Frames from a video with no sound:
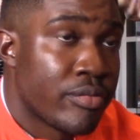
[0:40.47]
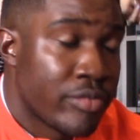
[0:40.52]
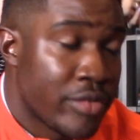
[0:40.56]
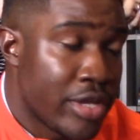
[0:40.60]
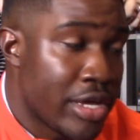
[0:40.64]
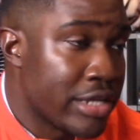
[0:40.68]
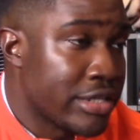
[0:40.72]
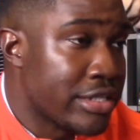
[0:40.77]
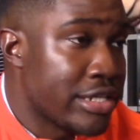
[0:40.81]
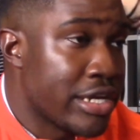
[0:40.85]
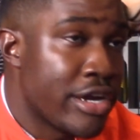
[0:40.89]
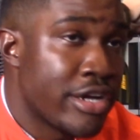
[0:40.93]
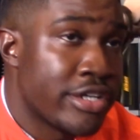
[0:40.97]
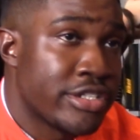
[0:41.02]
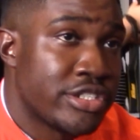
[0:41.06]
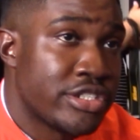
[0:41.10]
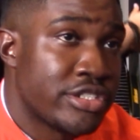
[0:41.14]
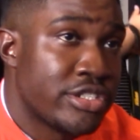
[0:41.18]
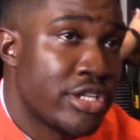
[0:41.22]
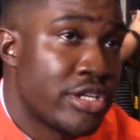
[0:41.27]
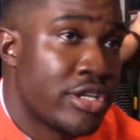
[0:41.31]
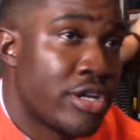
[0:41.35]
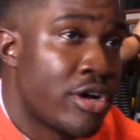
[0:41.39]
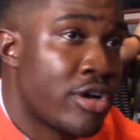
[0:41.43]
Yeah, Darius has
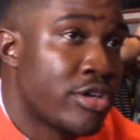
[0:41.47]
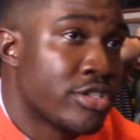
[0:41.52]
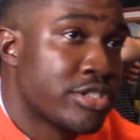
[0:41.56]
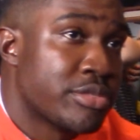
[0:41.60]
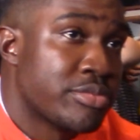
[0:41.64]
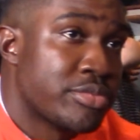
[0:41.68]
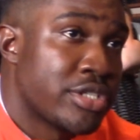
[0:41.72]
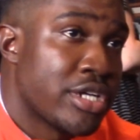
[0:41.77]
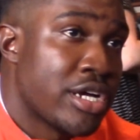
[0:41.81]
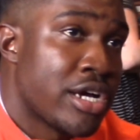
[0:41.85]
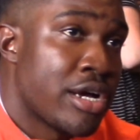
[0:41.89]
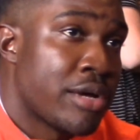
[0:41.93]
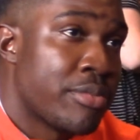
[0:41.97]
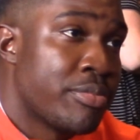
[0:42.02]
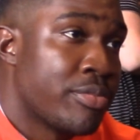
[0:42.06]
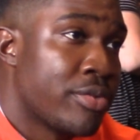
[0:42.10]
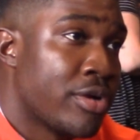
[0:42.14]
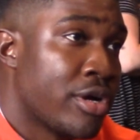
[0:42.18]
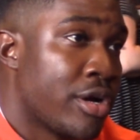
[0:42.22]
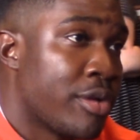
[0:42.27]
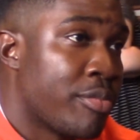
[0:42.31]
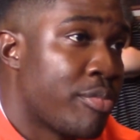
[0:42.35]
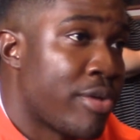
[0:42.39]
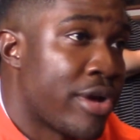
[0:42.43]
done an awesome job
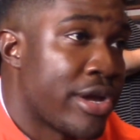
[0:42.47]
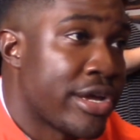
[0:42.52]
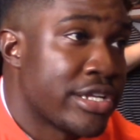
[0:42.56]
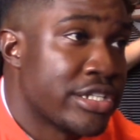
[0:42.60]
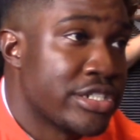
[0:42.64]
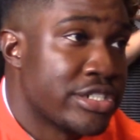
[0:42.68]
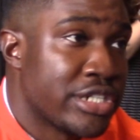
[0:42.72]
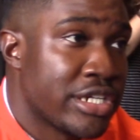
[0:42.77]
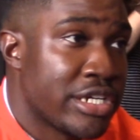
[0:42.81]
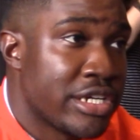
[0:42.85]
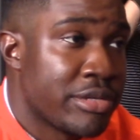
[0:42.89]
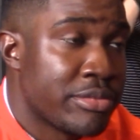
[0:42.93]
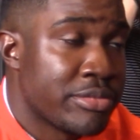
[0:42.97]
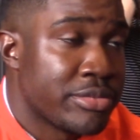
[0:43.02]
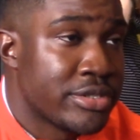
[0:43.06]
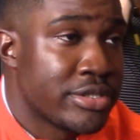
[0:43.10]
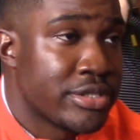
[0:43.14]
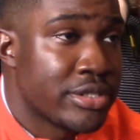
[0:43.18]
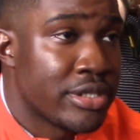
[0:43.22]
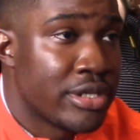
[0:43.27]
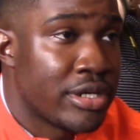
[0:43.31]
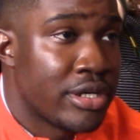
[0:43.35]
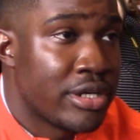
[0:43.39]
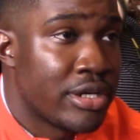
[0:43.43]
breaking jams.